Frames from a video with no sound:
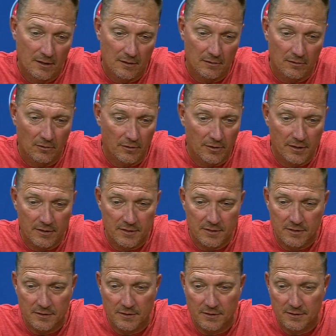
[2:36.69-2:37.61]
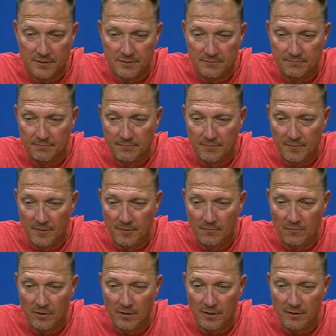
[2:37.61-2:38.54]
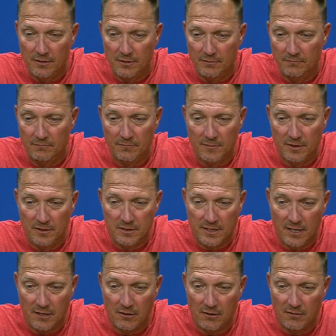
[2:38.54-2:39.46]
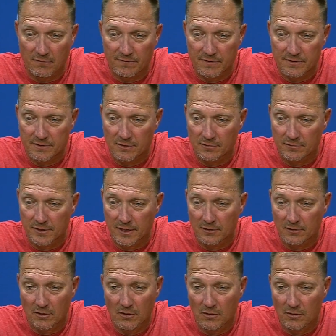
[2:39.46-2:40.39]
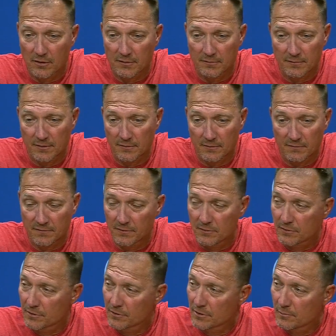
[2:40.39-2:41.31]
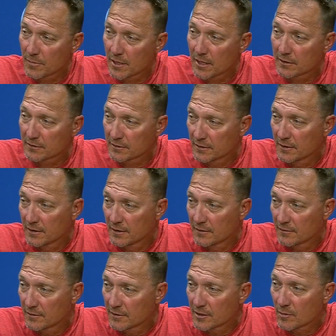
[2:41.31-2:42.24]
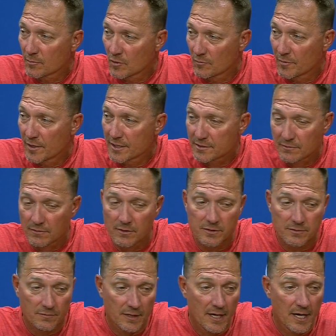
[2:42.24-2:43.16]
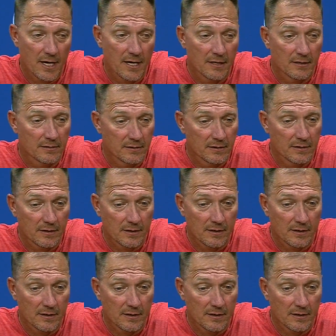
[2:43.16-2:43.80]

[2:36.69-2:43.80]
uh, look, it's it's really the, the entire offense all day long. You, you feel good about the number of base runners we had.